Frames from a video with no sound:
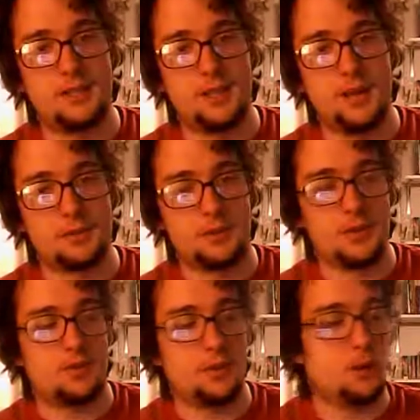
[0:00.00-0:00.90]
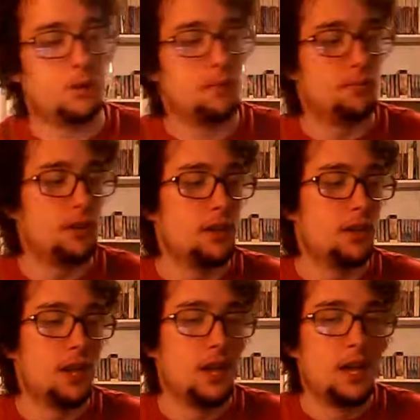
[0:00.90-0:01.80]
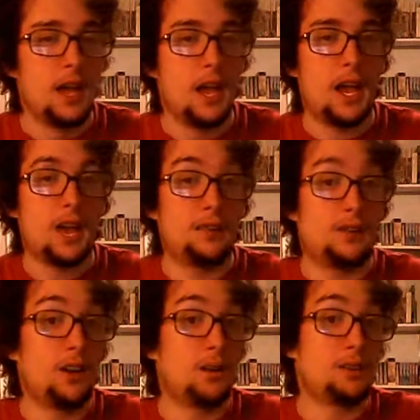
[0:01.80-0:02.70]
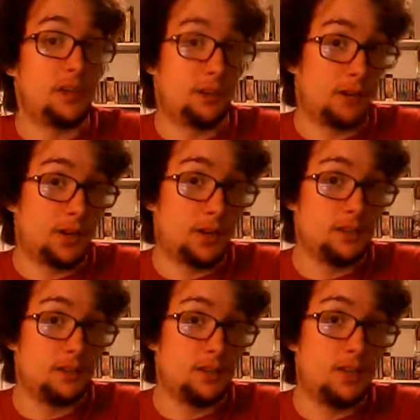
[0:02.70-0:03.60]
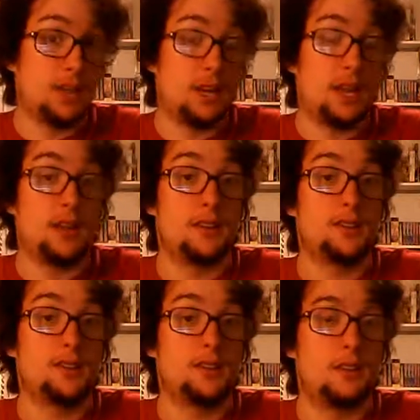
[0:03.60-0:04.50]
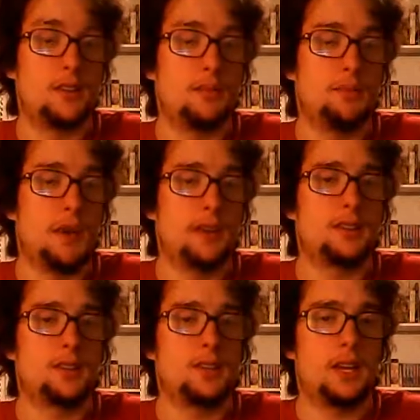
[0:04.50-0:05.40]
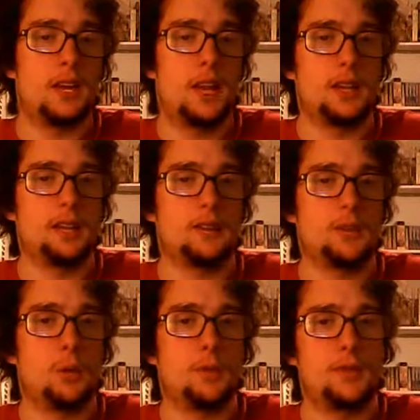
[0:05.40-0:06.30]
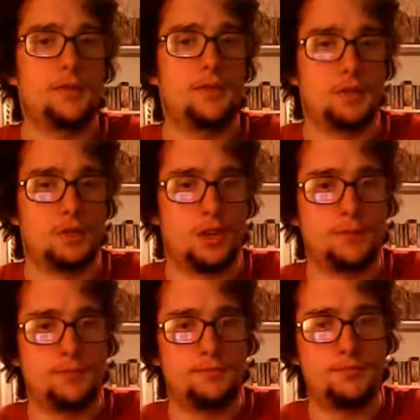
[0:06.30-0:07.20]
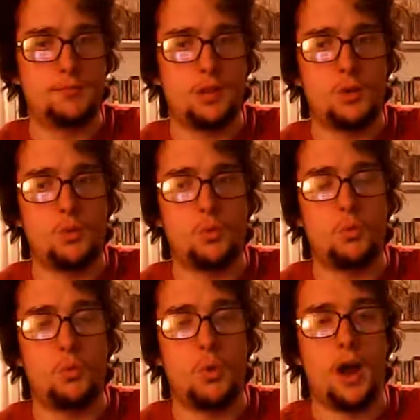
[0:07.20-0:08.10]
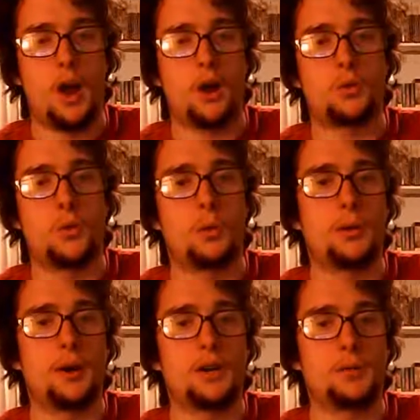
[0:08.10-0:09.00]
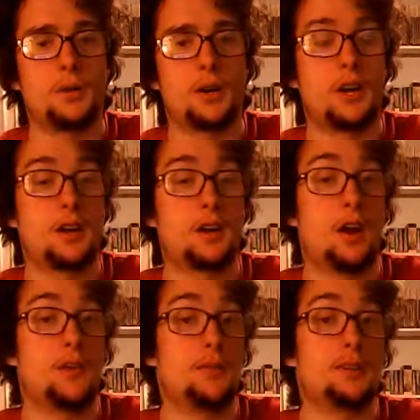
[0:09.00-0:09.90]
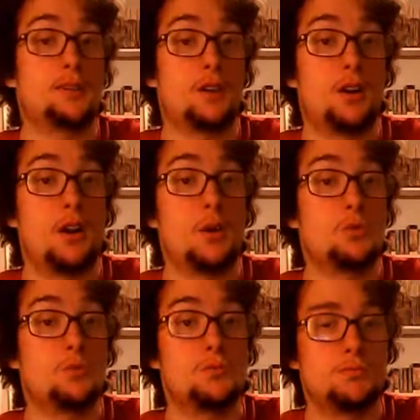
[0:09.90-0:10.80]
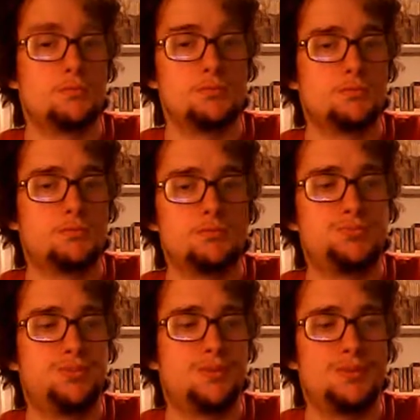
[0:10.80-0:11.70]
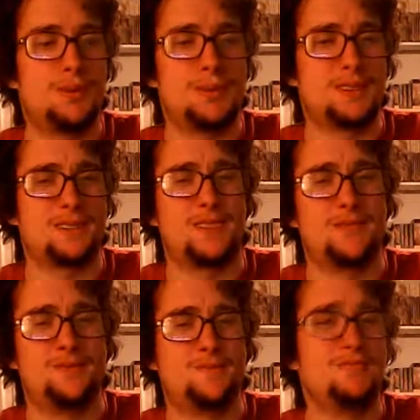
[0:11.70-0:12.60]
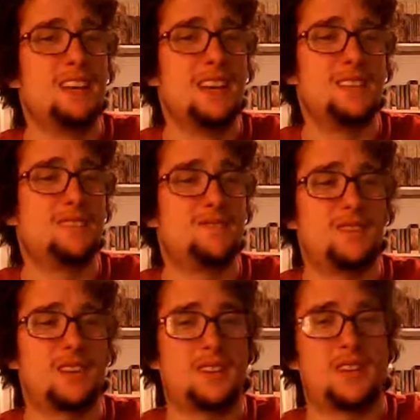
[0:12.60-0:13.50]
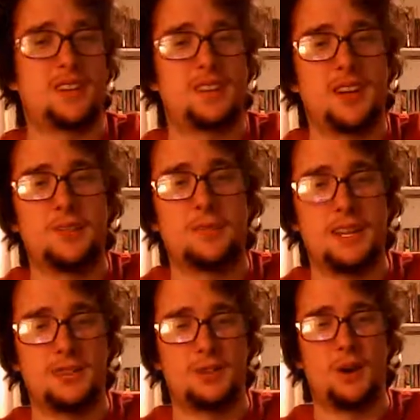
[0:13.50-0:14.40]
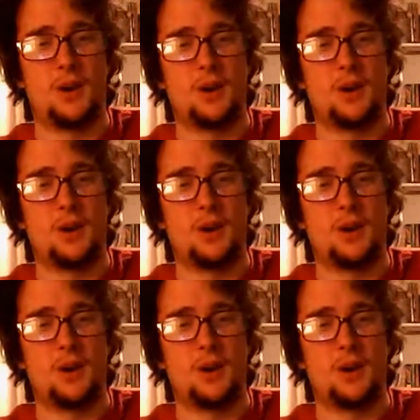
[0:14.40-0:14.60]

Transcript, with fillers: DM screen as well. And if you don't know what cyberpunk is, it is basically a dystopian future where corporate where governments are no pretty much the the, the, the government has no power